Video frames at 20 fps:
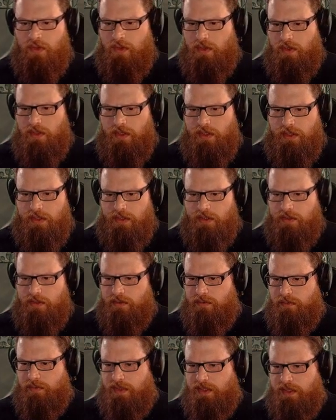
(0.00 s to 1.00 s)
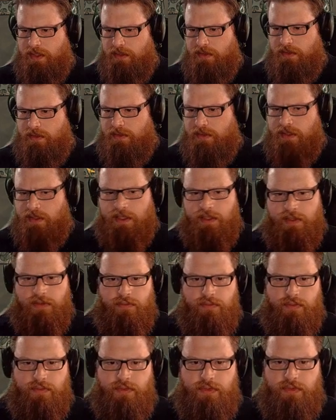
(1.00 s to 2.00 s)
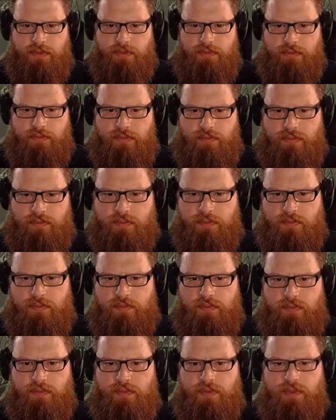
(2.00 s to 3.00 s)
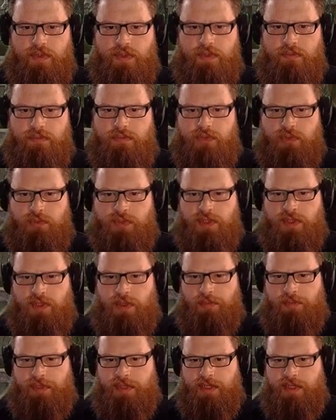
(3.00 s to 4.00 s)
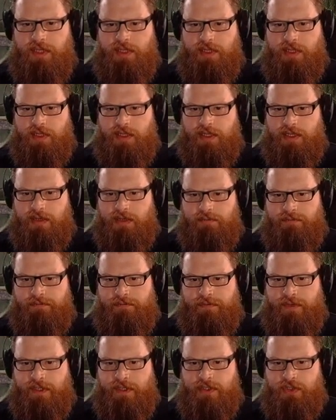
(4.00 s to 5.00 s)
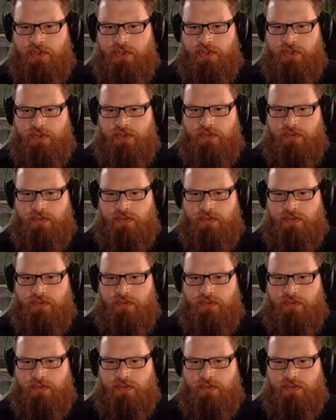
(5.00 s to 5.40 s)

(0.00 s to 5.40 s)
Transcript: And we can dig out you. Tubes can hop in there and get that finished.